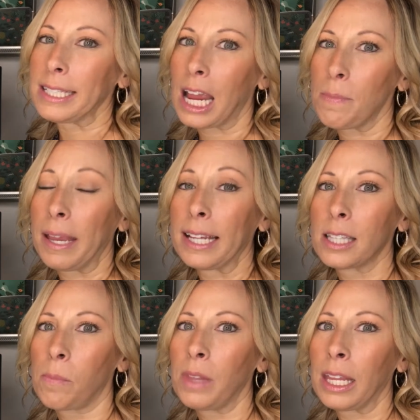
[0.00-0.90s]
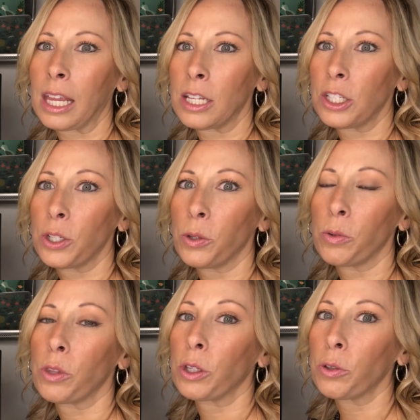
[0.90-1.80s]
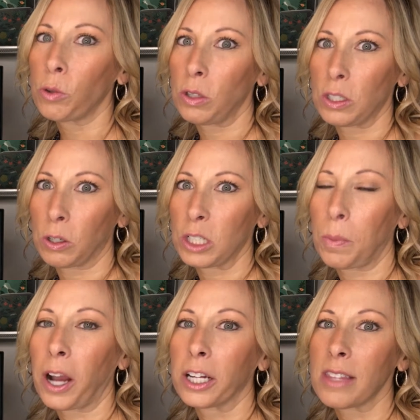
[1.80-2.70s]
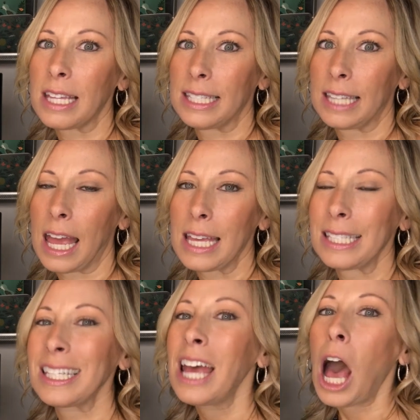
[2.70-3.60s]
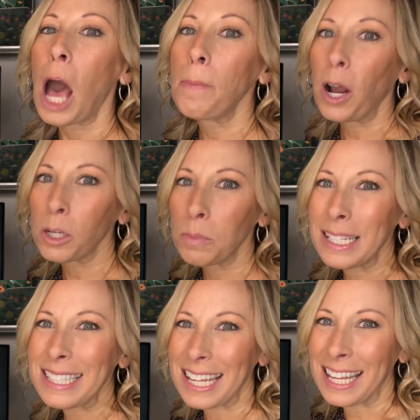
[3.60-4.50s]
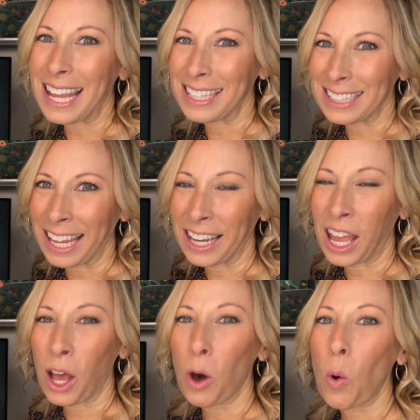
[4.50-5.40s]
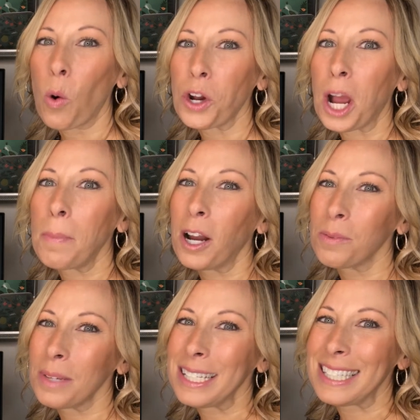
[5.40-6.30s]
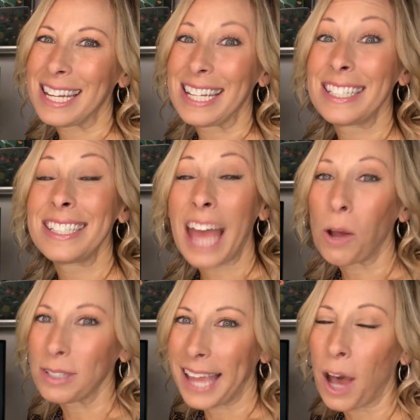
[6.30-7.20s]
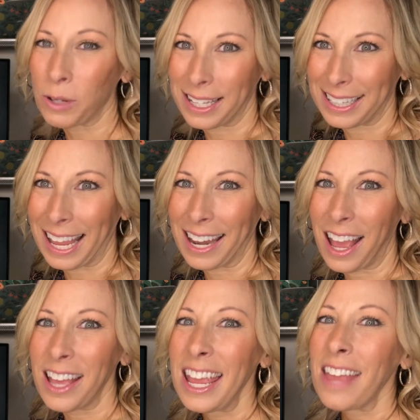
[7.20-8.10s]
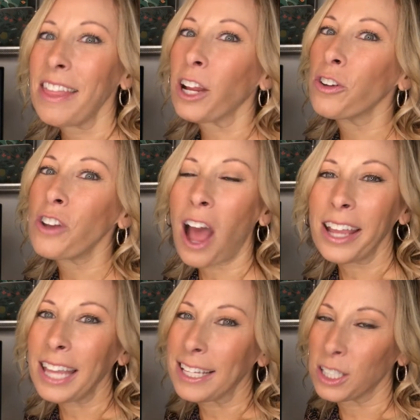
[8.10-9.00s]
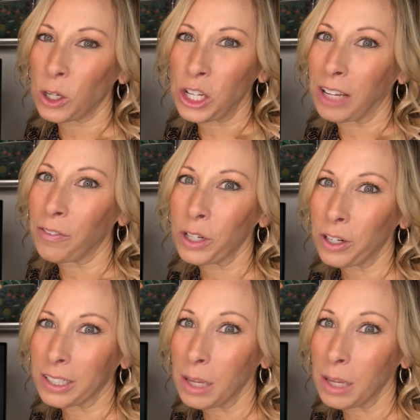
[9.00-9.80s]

typing something into the Google search bar that says apartments in Atlanta or apartments in downtown Atlanta. They are not yet searching for your